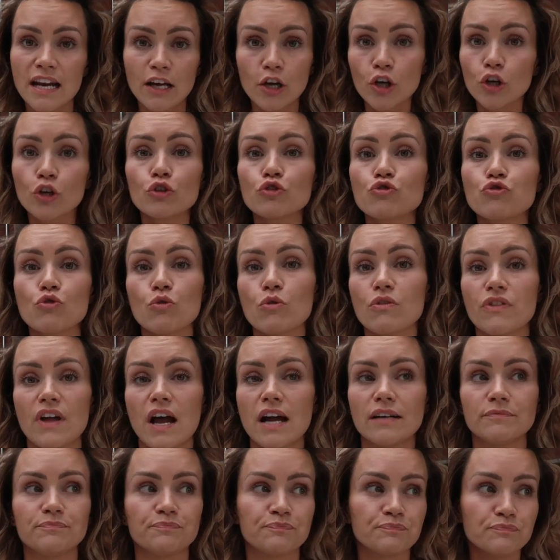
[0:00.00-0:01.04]
I couldn't control
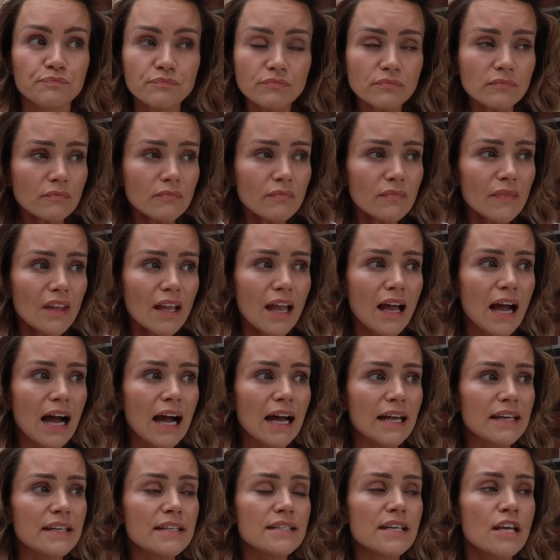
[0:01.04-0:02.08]
that.
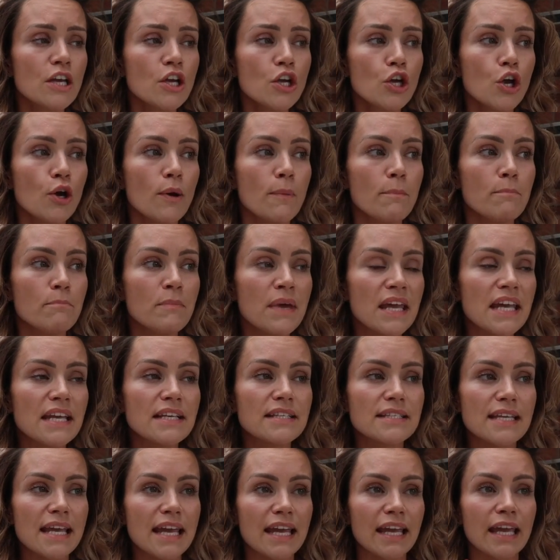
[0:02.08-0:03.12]
And
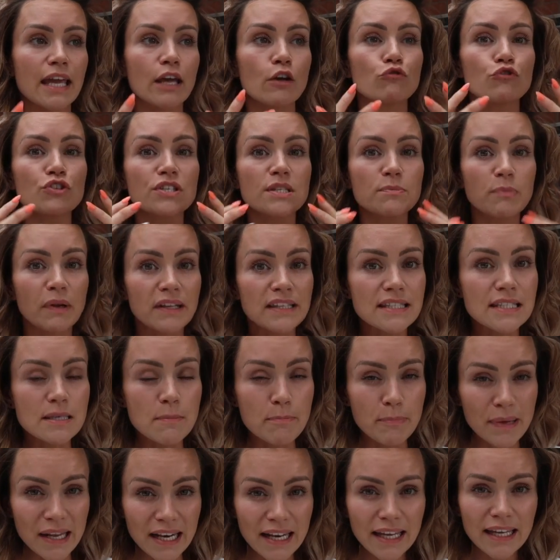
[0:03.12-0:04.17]
me taking
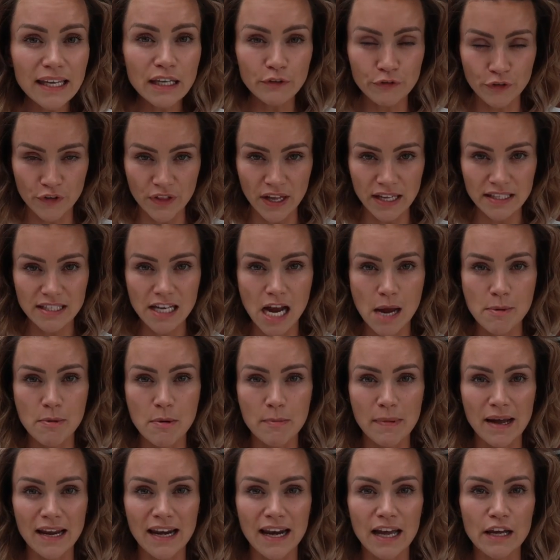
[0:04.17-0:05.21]
responsibility for that time in
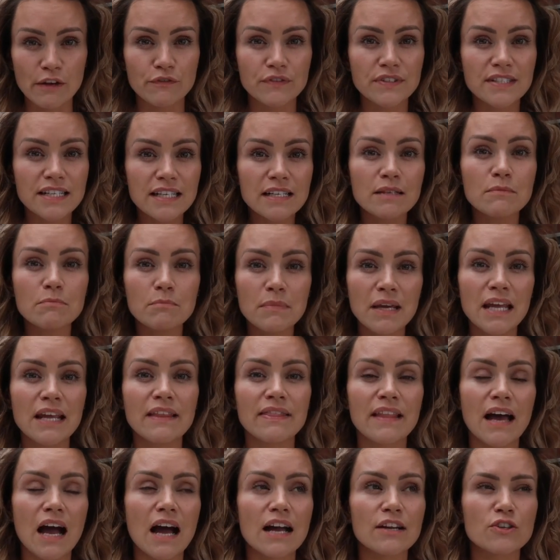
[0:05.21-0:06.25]
my life didn't
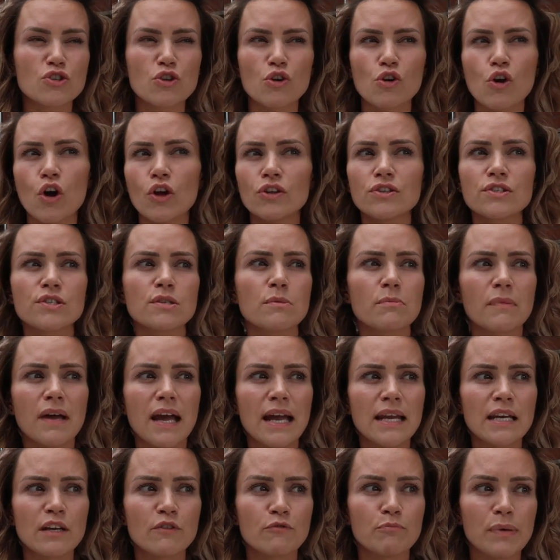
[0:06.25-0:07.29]
mean that I took on some
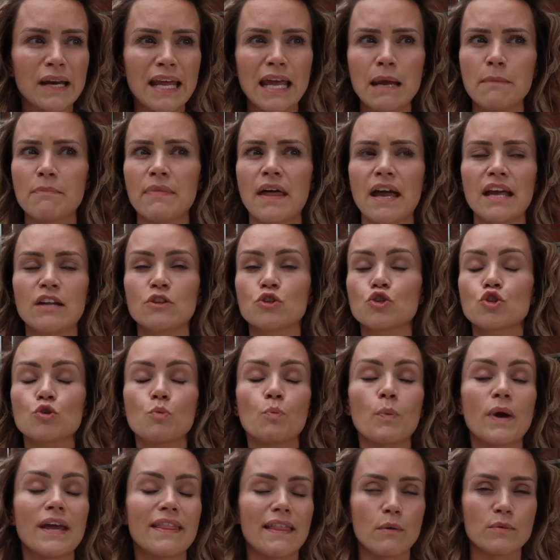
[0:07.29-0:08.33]
kind of blame, that in
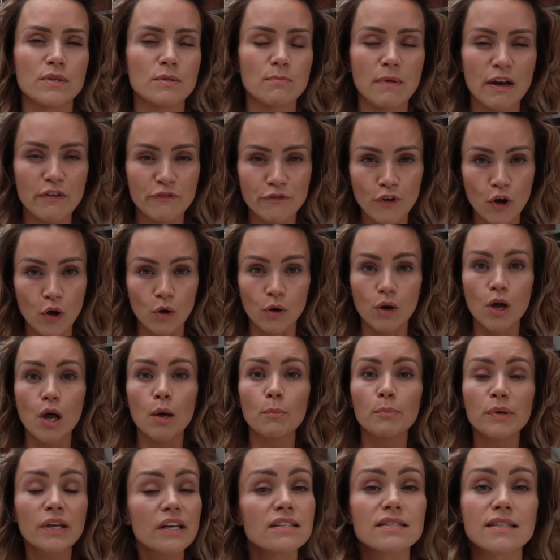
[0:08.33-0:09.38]
some way that was my
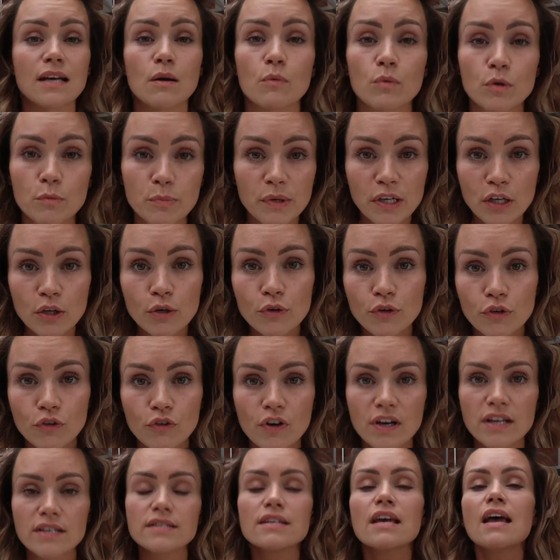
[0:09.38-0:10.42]
fault, because that would be
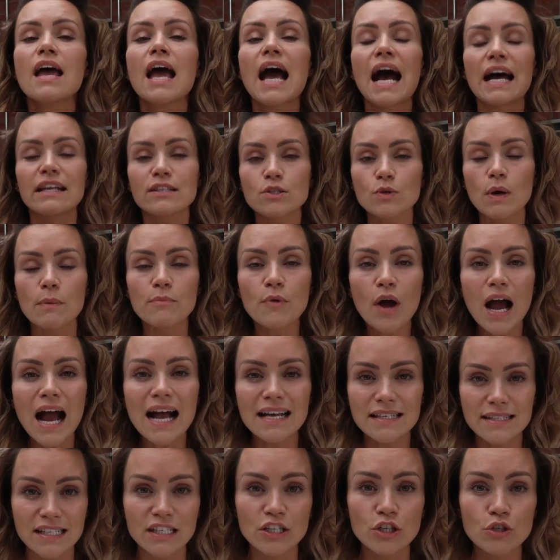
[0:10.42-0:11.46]
ludicrous. And so I'm not
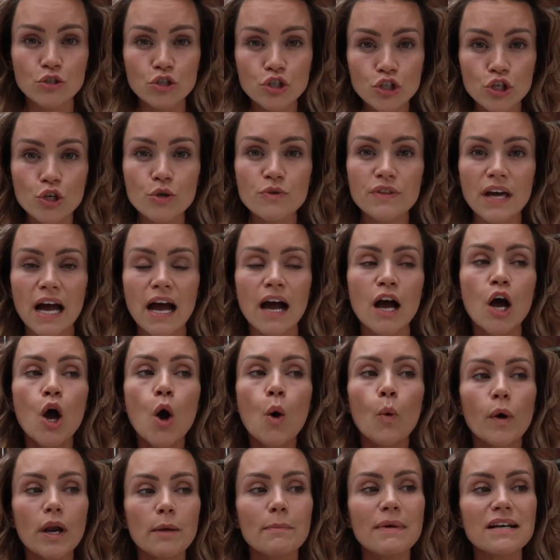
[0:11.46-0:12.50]
asking you to do
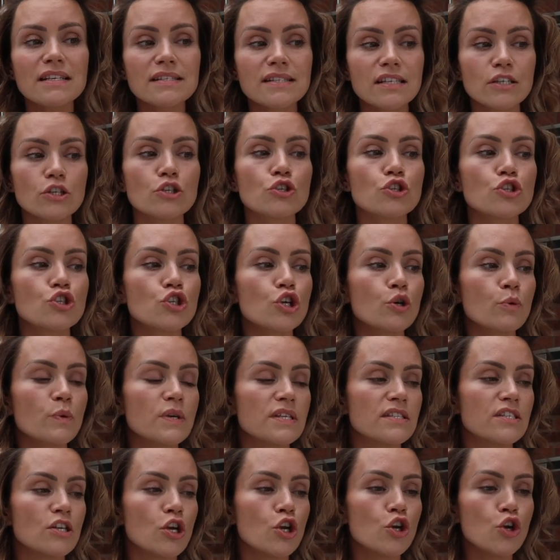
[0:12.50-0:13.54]
that. What I'm asking you to do
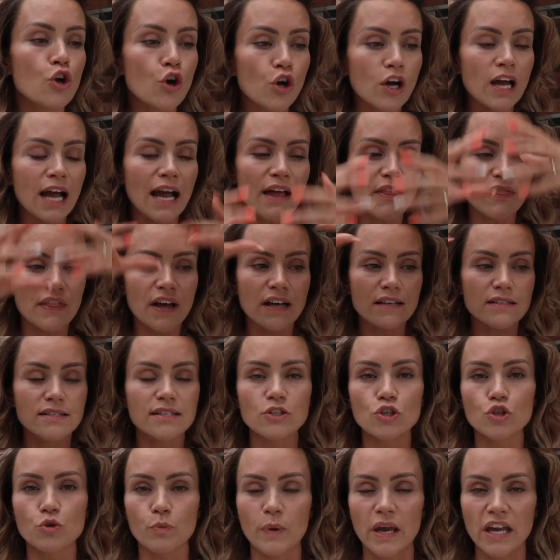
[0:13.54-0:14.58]
is to look at that
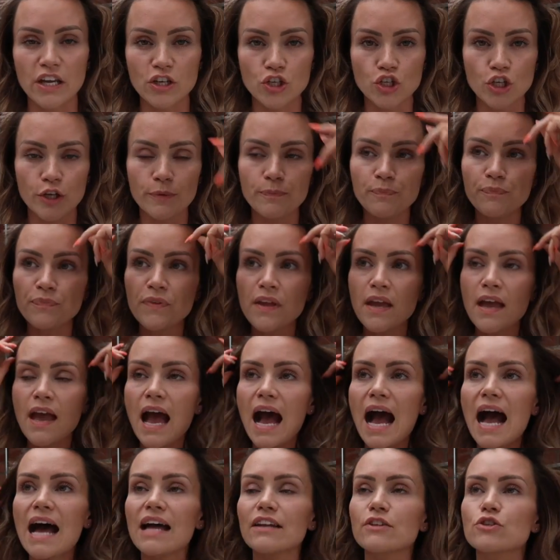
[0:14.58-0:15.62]
situation
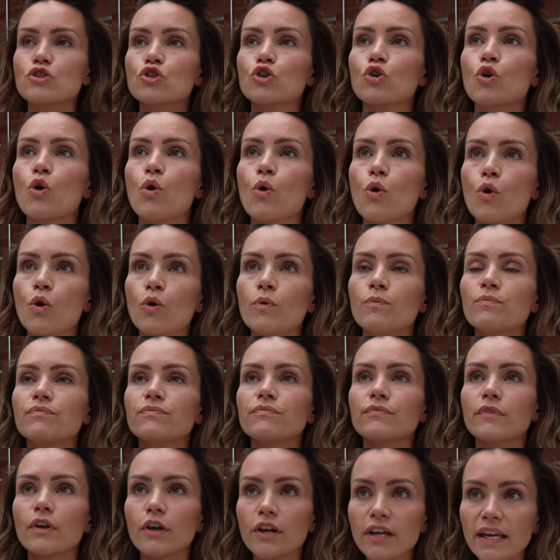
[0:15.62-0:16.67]
and to go,
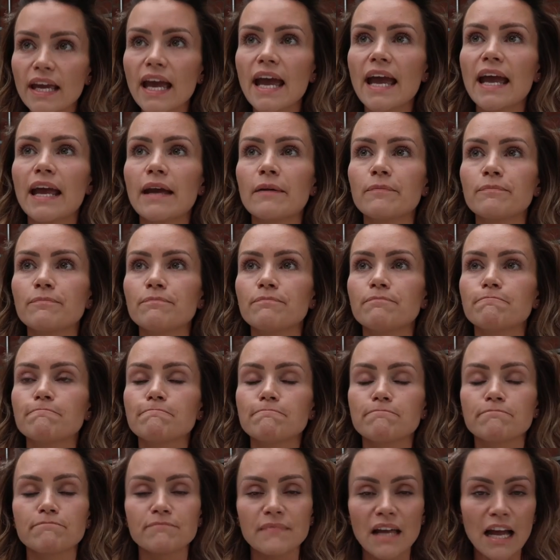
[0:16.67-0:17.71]
okay,
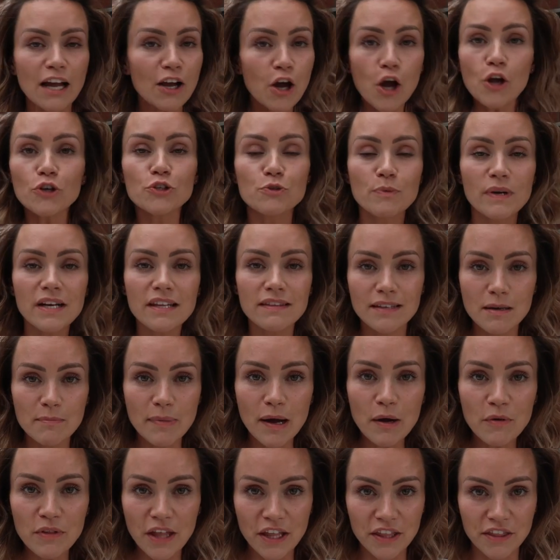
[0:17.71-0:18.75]
I can't do anything
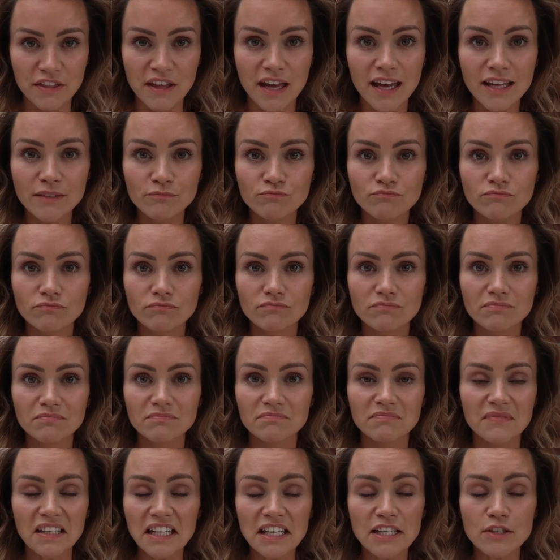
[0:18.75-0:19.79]
about that thing,
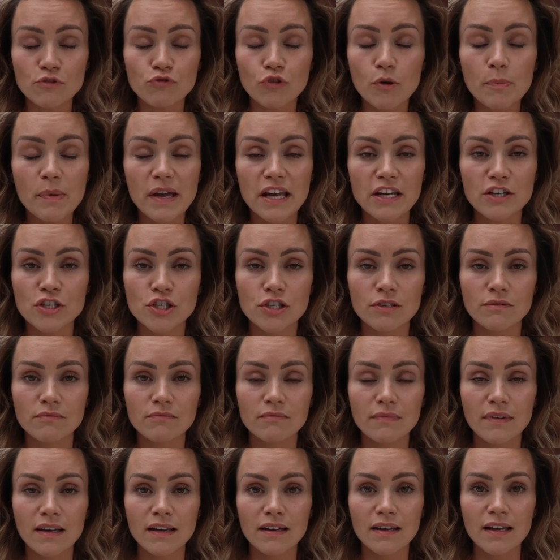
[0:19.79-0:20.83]
and it's
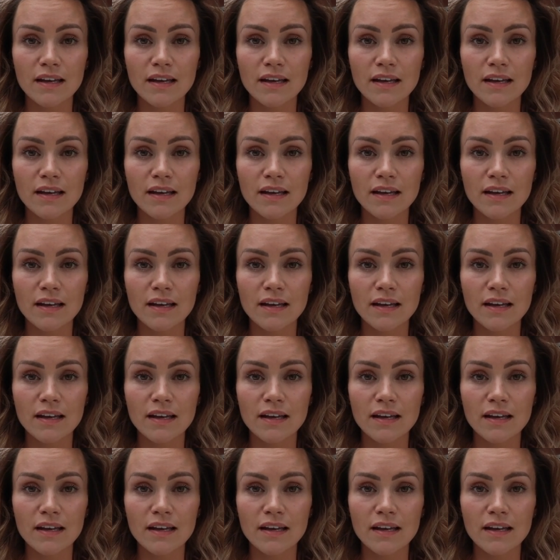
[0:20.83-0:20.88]
rubbish.